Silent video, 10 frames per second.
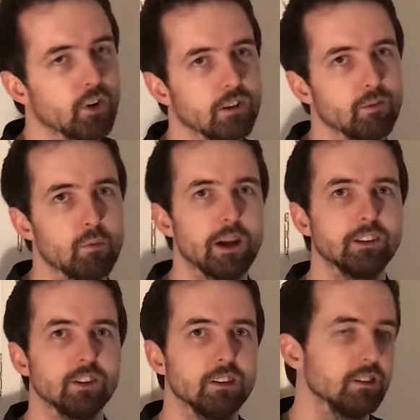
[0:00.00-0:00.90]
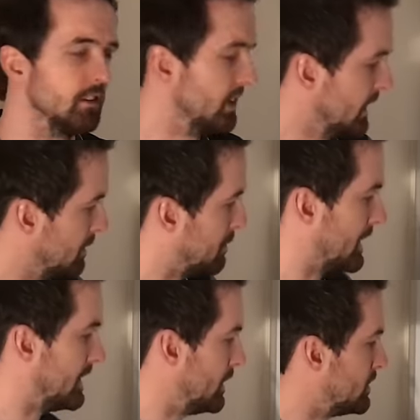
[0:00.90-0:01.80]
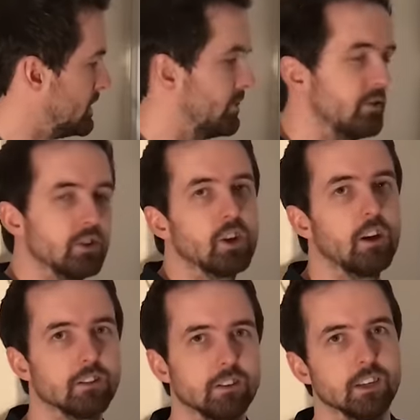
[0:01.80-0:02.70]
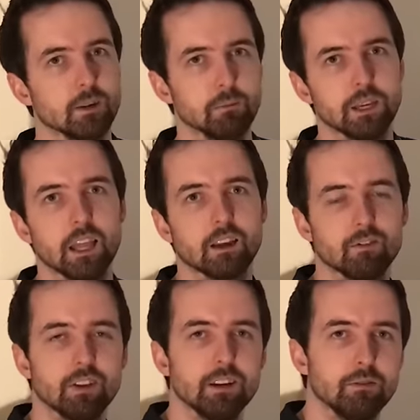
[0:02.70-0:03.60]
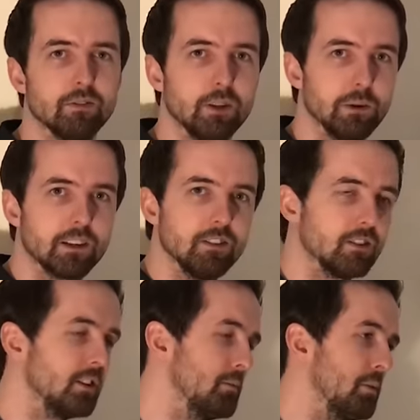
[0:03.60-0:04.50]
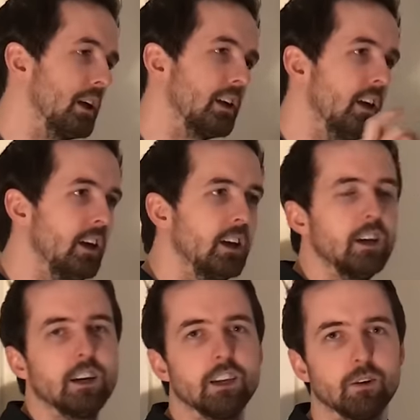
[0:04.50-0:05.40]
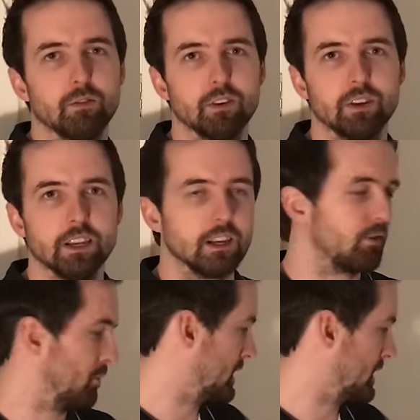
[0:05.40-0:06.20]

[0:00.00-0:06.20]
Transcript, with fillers: four different wedges and play loads of different shots, and you can be like Phil, Phil Mickelson and play, you know, fifteen different